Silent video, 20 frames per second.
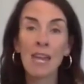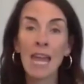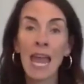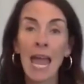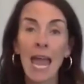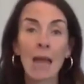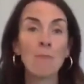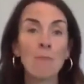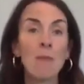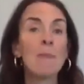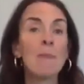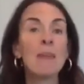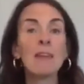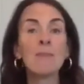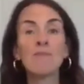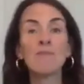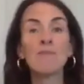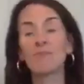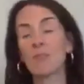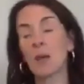And
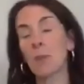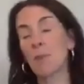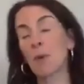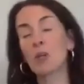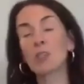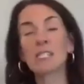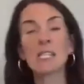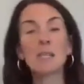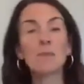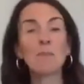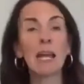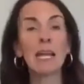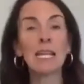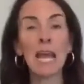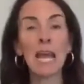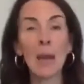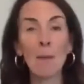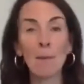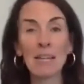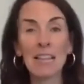maybe the person might
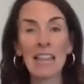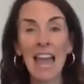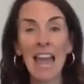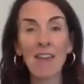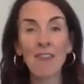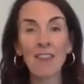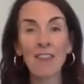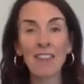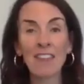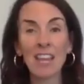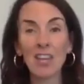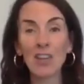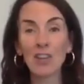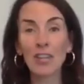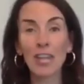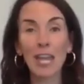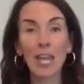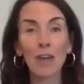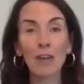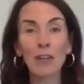not be laughing that you're
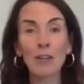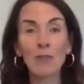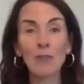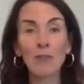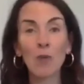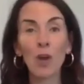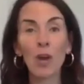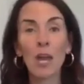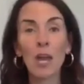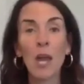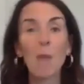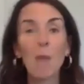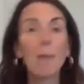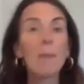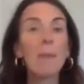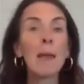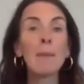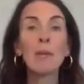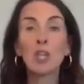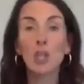caring for, but
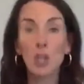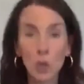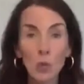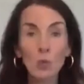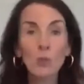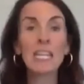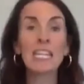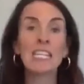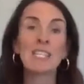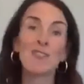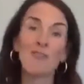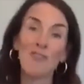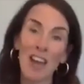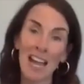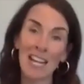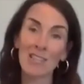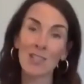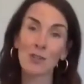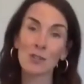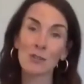maybe you need to
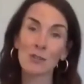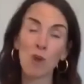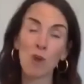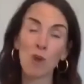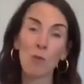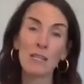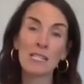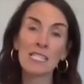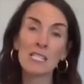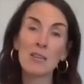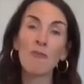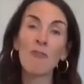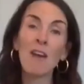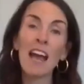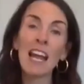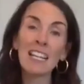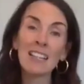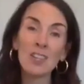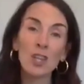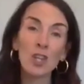find those moments to
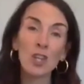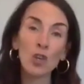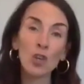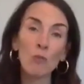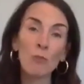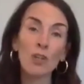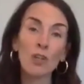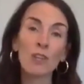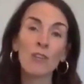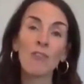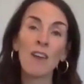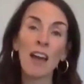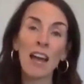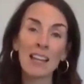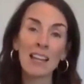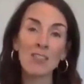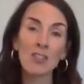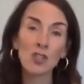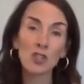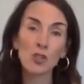find the humor, to
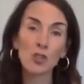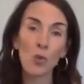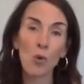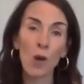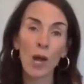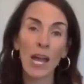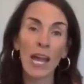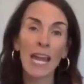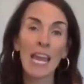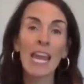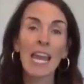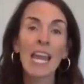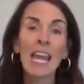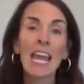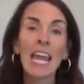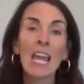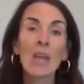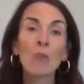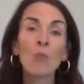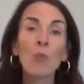find the joy
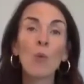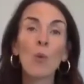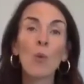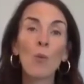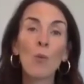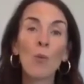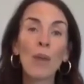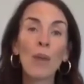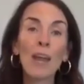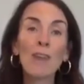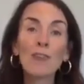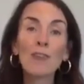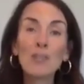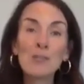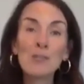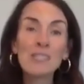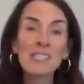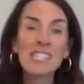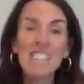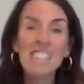in whatever
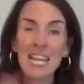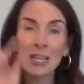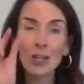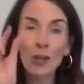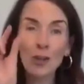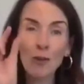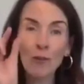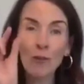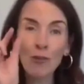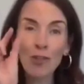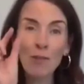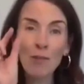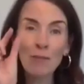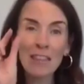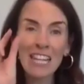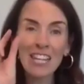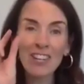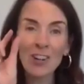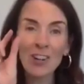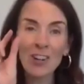you see. Look for them
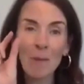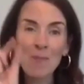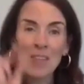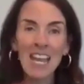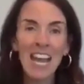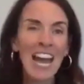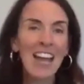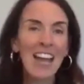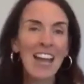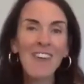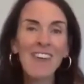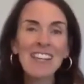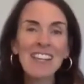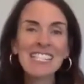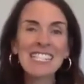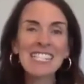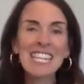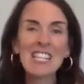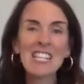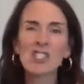little. I
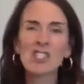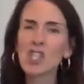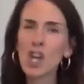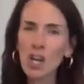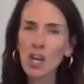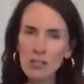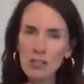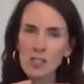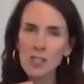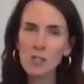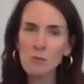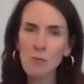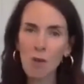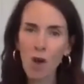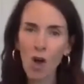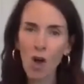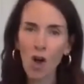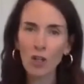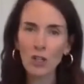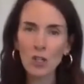always think start
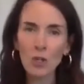small.